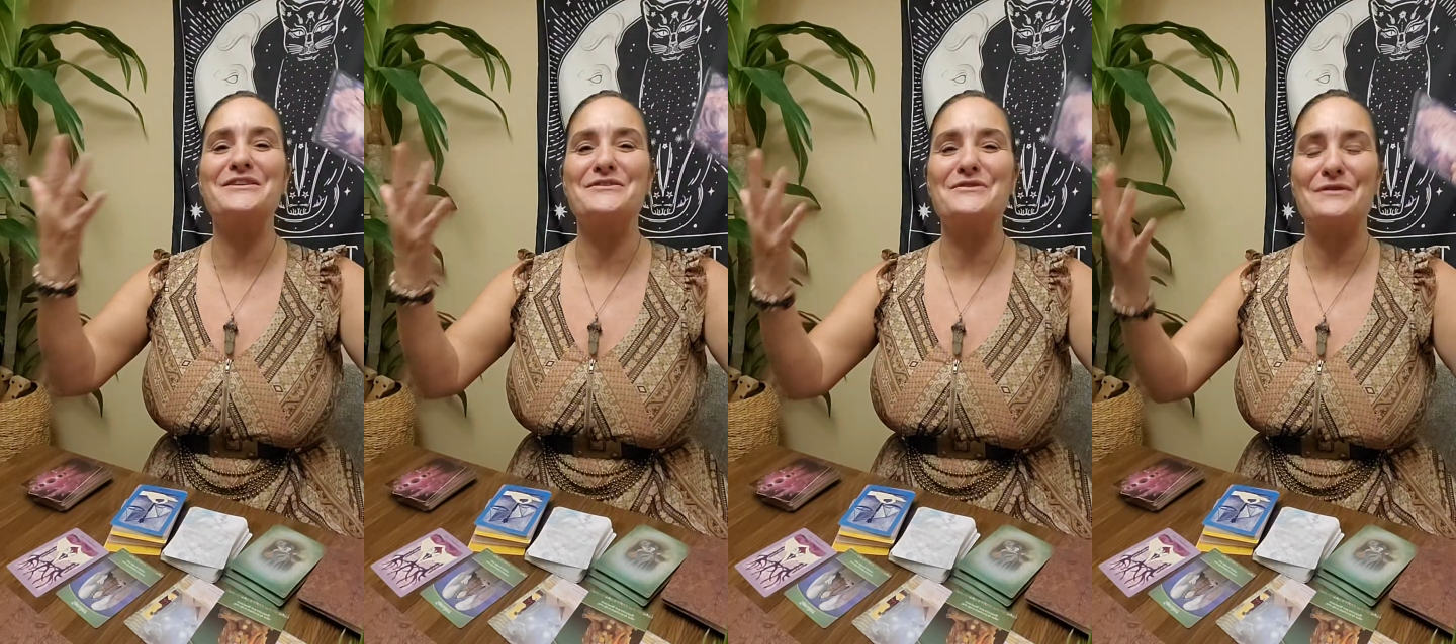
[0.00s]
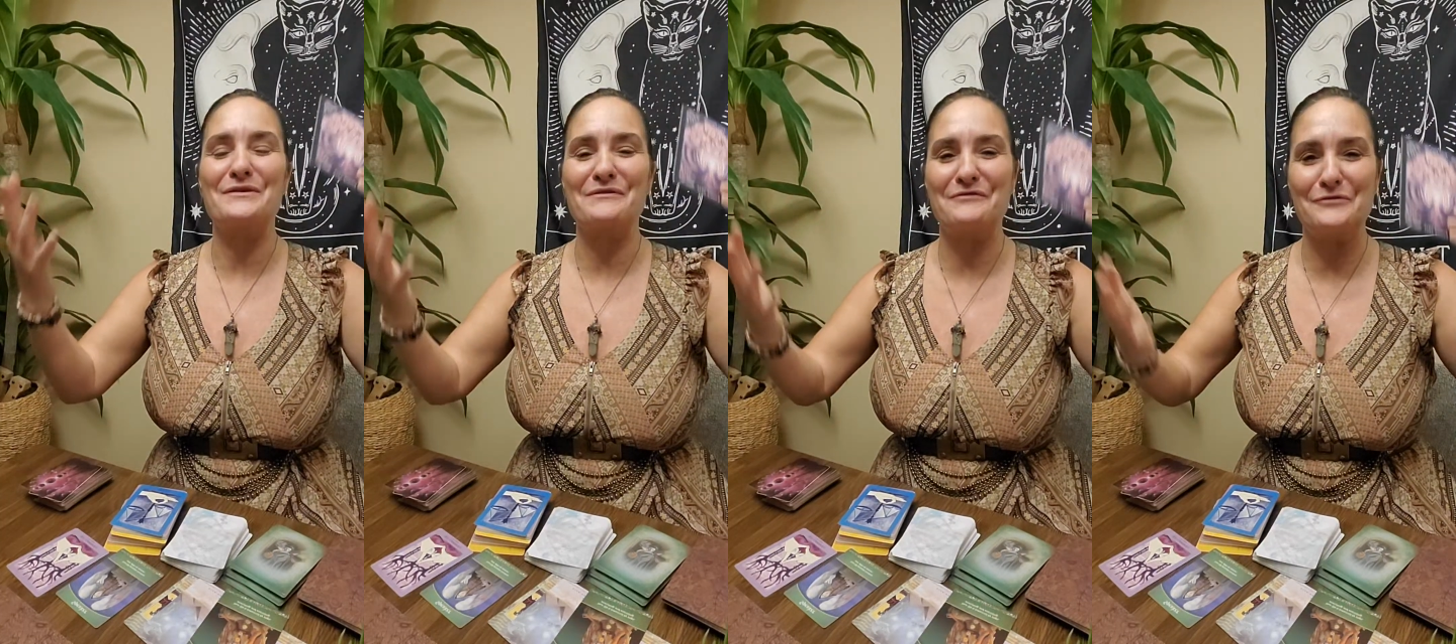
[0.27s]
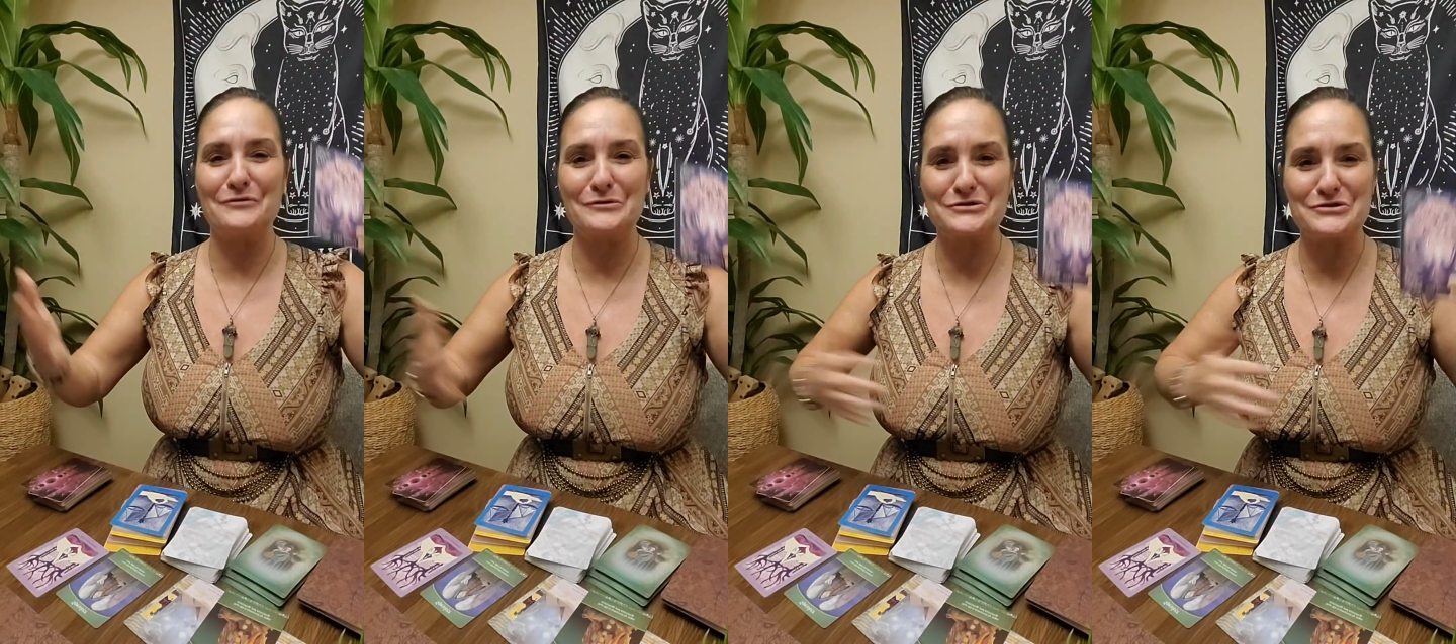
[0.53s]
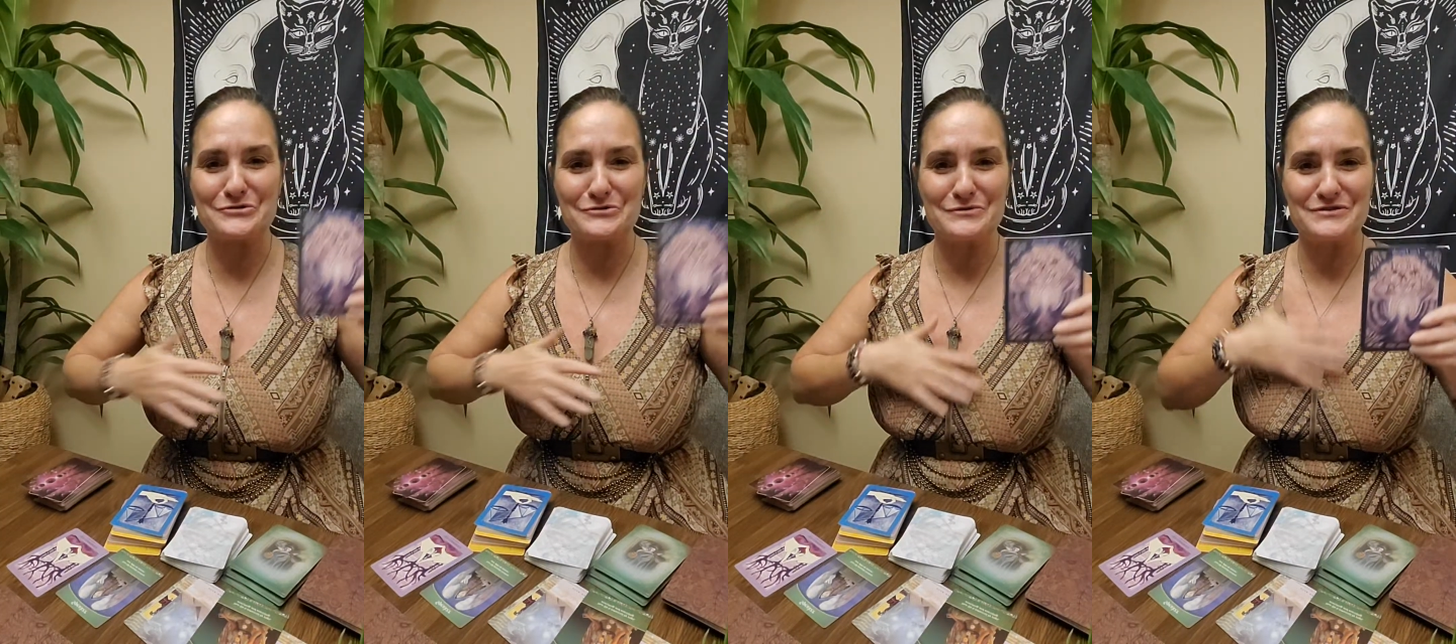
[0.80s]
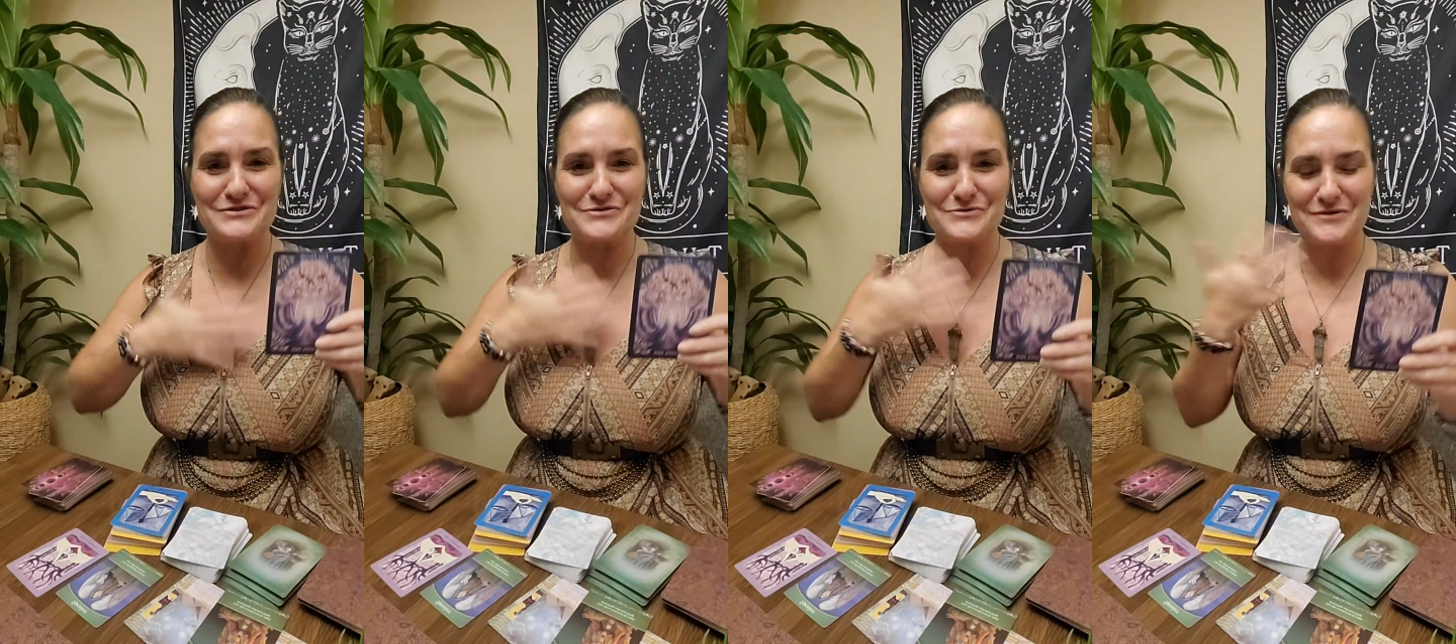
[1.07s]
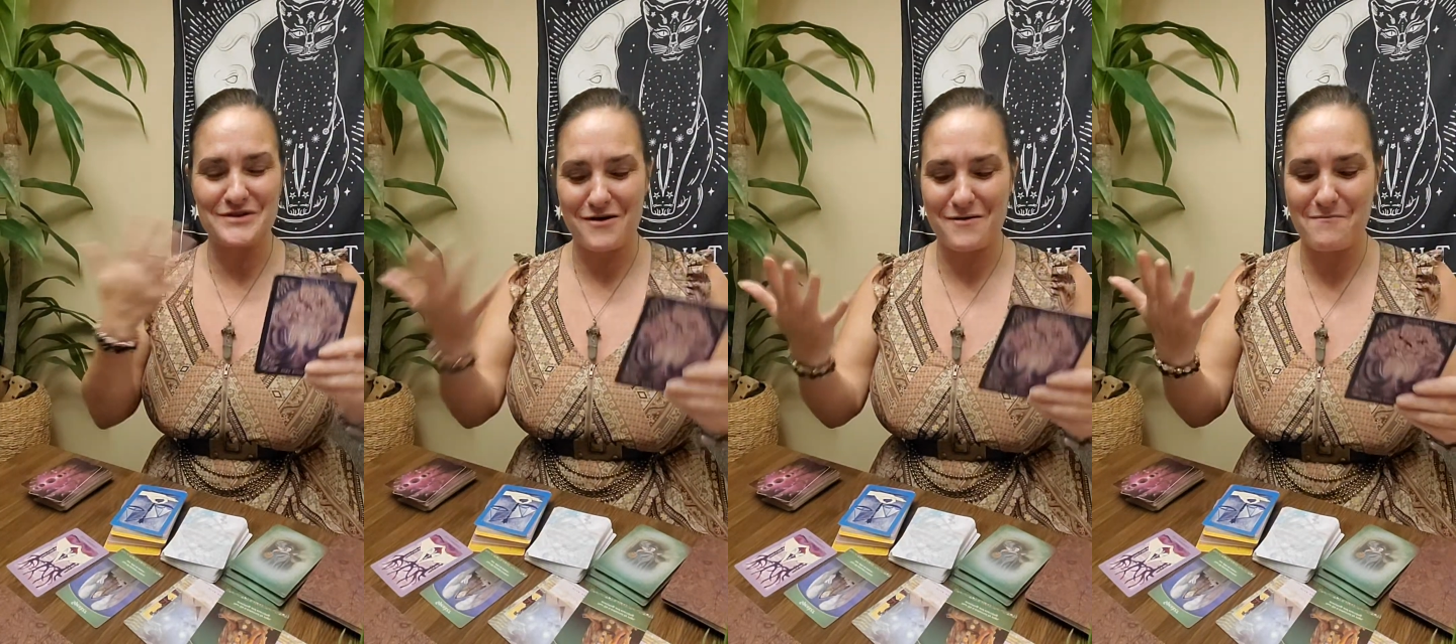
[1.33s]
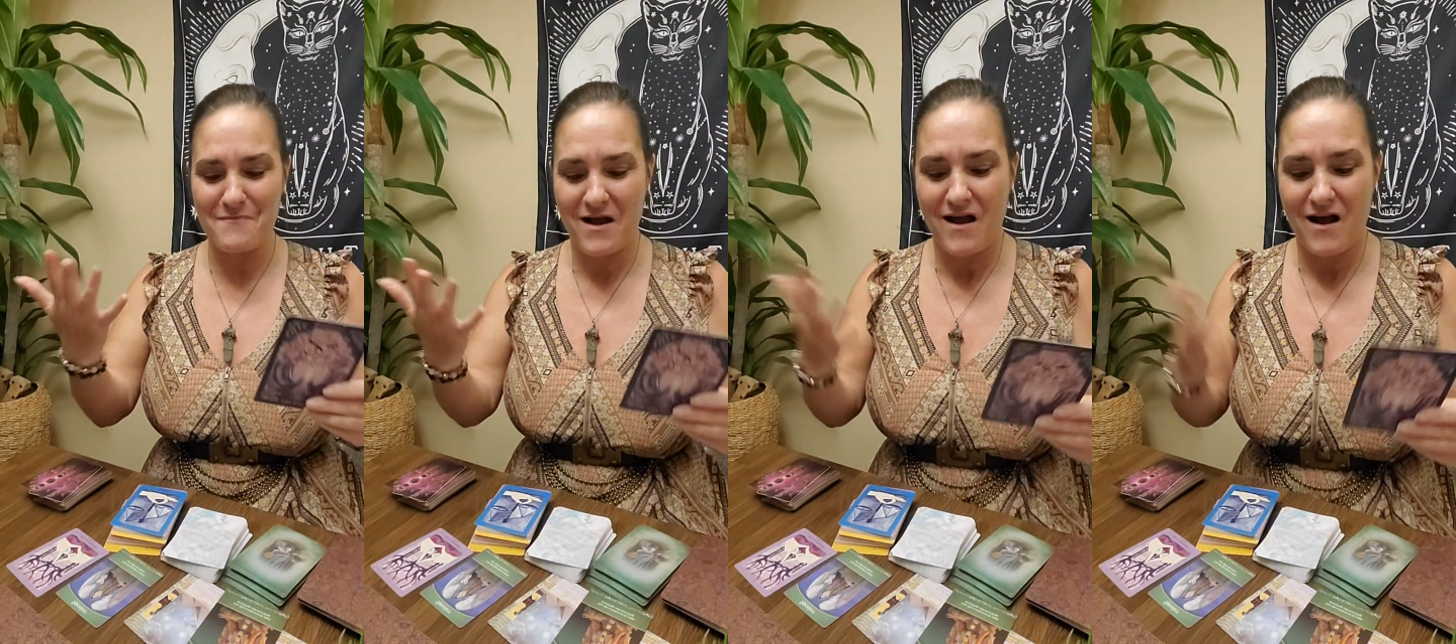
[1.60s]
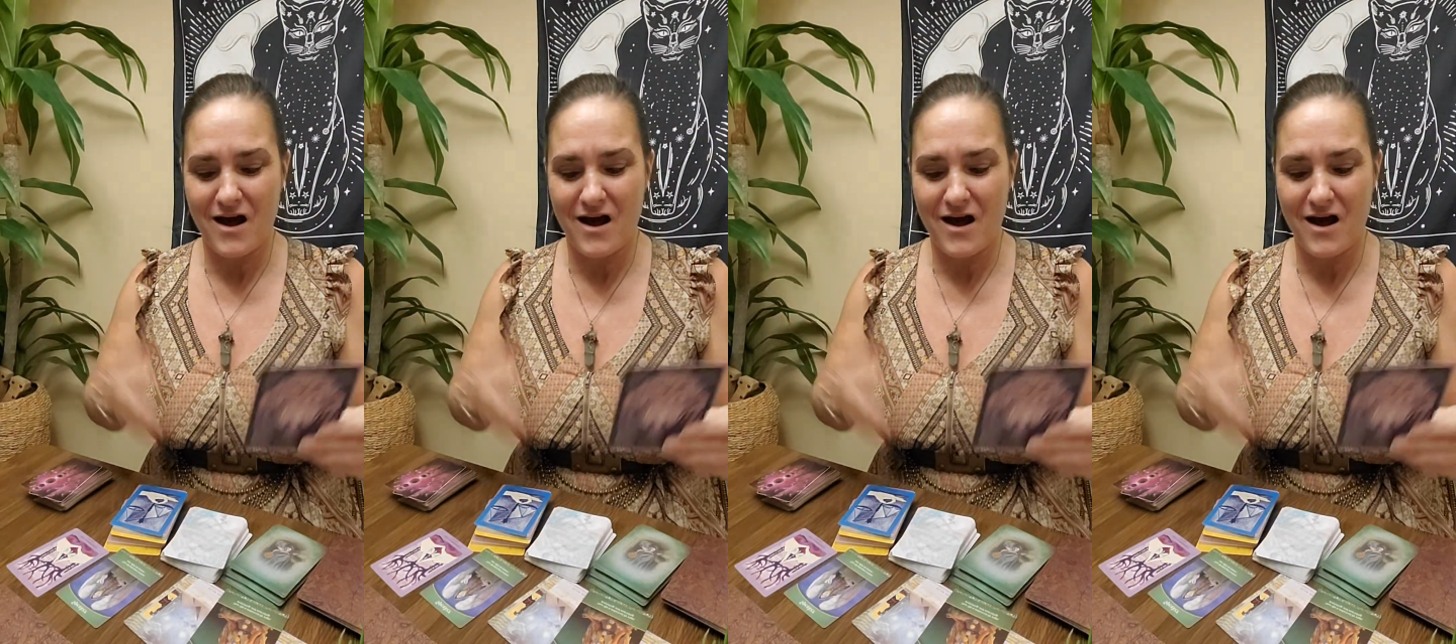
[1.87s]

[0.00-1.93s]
your full truth to come